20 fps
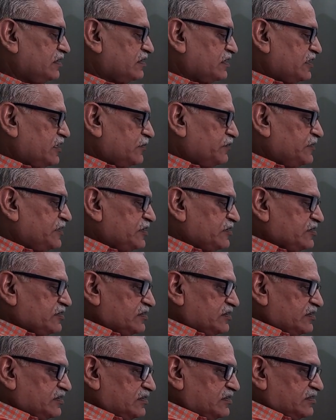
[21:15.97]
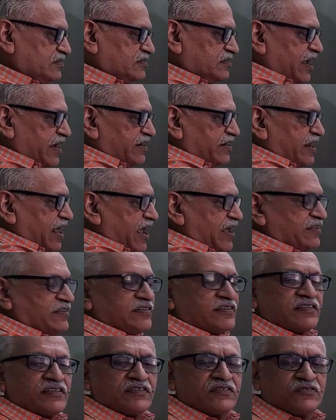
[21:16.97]
Keep this sign as
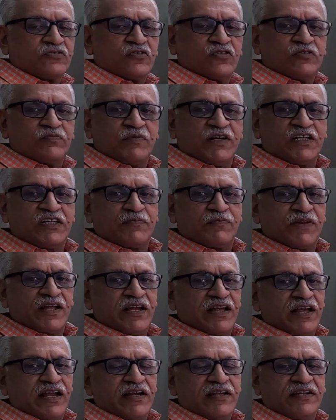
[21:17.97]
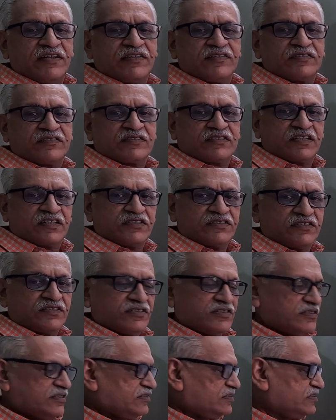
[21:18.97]
it is, don't multiply at this stage